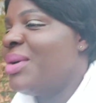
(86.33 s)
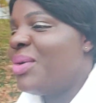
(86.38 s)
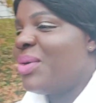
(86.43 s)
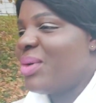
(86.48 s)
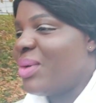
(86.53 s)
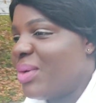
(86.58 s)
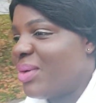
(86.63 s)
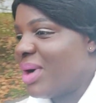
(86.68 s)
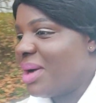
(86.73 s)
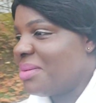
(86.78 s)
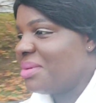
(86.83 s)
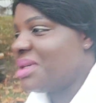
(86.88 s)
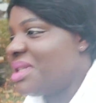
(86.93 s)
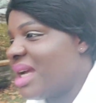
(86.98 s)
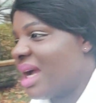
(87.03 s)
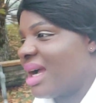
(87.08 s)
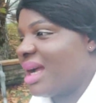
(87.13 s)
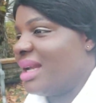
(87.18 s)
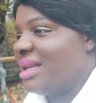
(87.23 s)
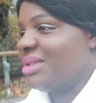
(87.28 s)
oh i wish
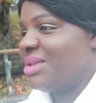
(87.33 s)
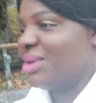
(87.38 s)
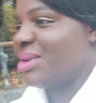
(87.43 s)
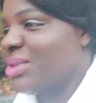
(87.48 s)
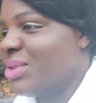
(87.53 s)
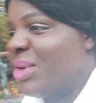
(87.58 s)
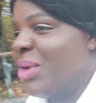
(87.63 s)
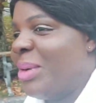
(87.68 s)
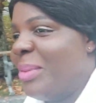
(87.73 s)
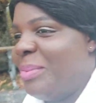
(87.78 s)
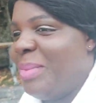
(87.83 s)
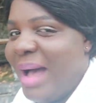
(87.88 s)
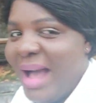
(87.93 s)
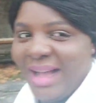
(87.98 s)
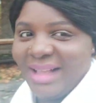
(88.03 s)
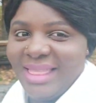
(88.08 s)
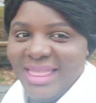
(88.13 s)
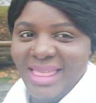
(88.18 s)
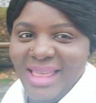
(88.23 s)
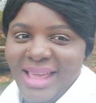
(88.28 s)
i can just go
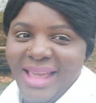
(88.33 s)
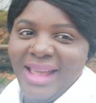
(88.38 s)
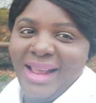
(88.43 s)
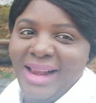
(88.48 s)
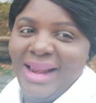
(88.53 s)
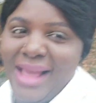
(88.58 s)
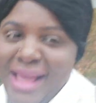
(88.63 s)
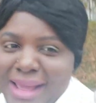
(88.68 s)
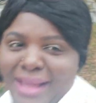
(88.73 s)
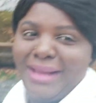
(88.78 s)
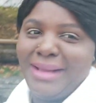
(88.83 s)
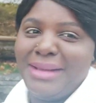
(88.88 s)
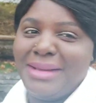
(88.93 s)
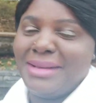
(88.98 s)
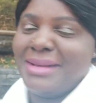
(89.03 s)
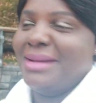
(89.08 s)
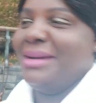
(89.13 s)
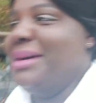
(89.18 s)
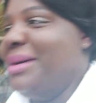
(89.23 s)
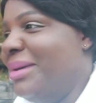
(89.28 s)
back there
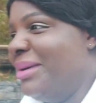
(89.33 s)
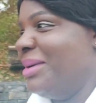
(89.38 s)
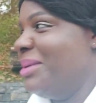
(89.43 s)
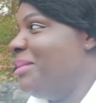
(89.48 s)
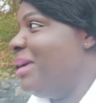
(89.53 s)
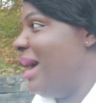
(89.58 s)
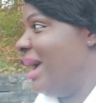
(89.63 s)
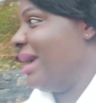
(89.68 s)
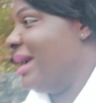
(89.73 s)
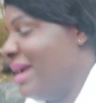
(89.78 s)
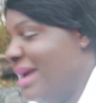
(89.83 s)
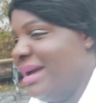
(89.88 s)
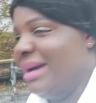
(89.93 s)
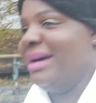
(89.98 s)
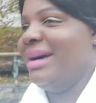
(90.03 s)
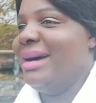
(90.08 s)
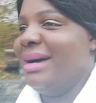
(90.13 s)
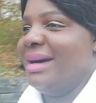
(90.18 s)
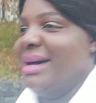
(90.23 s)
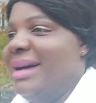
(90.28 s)
like oh my
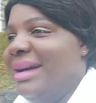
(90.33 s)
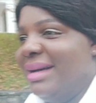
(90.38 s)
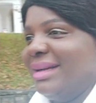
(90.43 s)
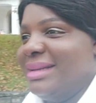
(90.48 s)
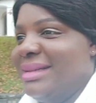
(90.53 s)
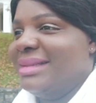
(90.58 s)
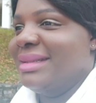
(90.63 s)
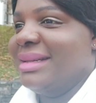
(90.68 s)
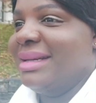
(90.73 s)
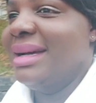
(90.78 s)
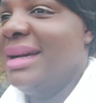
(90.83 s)
god